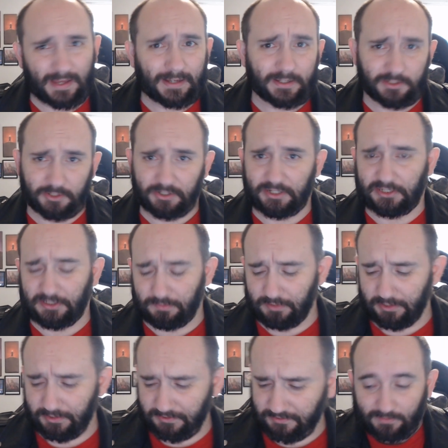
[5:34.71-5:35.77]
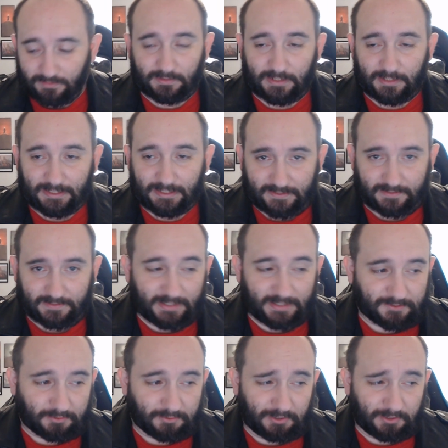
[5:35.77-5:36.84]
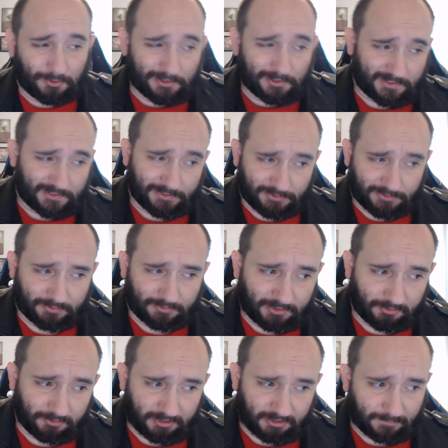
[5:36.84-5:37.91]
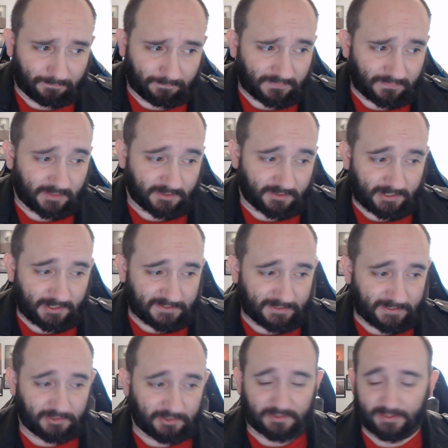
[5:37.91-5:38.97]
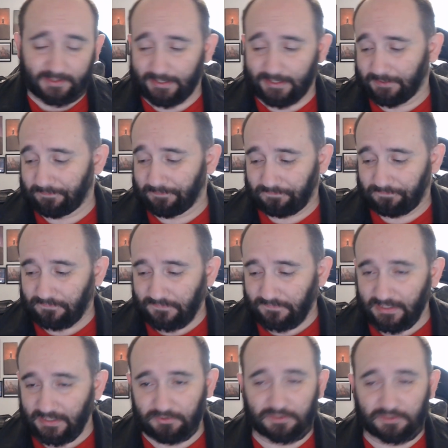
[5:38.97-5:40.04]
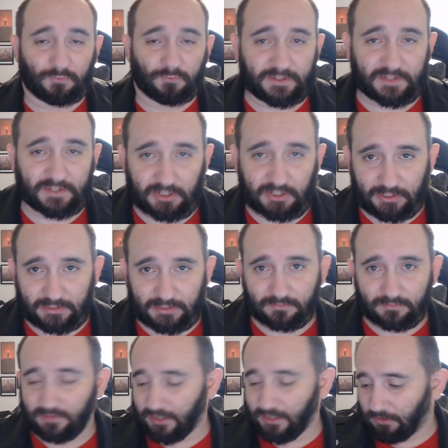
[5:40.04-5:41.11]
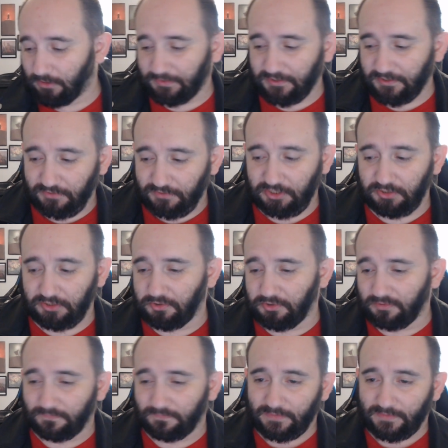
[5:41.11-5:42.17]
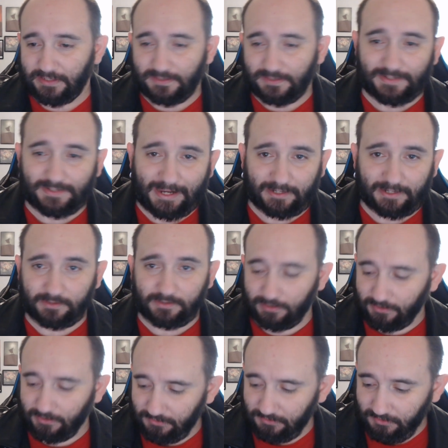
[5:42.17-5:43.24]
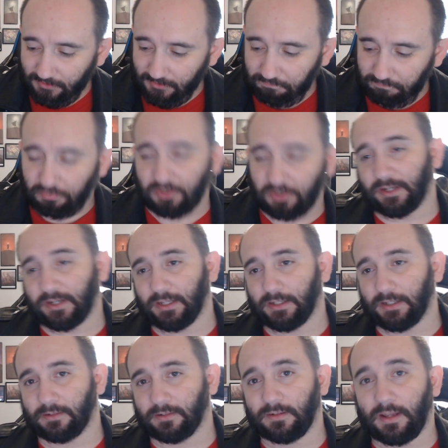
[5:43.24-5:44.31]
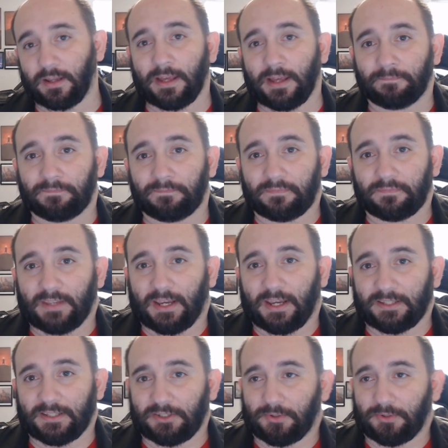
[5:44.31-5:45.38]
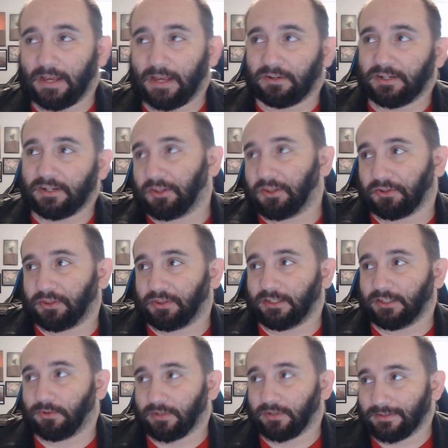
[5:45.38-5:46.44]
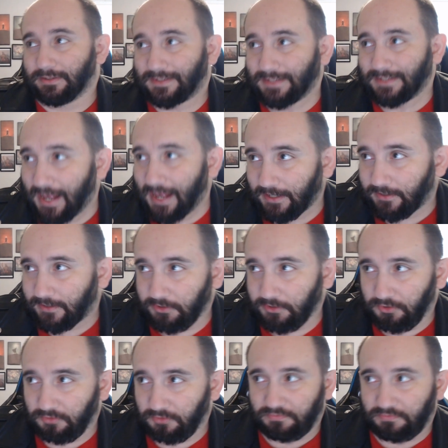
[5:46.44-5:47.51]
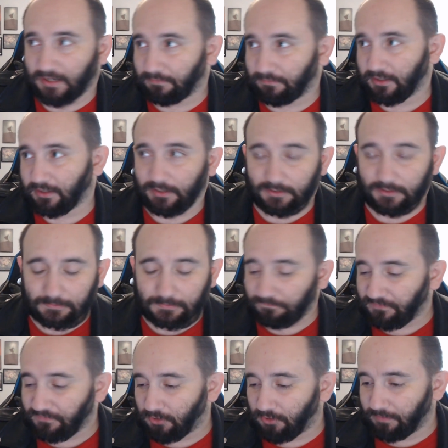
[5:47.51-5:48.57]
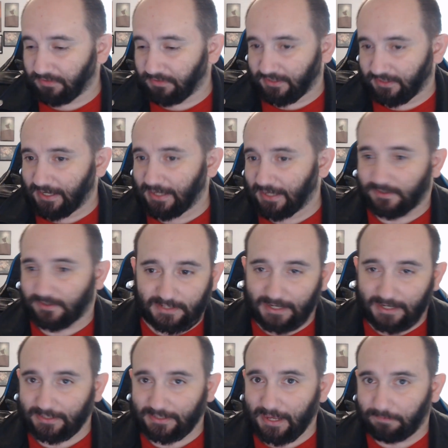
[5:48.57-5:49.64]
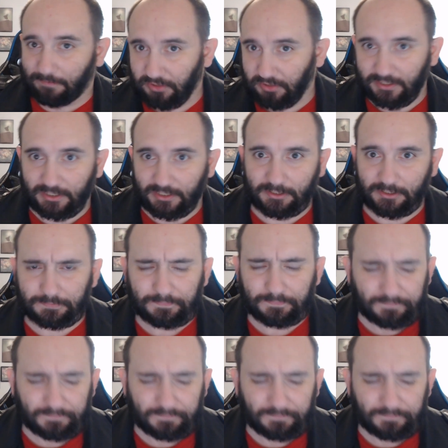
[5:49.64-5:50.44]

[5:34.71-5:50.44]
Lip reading: your ETBs, and that's one of the worst things you can do with it. Because honestly, just like even just once a turn, equip this for 2, sack a thing, put it in, and then you have another thing you can sack to something, equip it to that, sack that, put it in.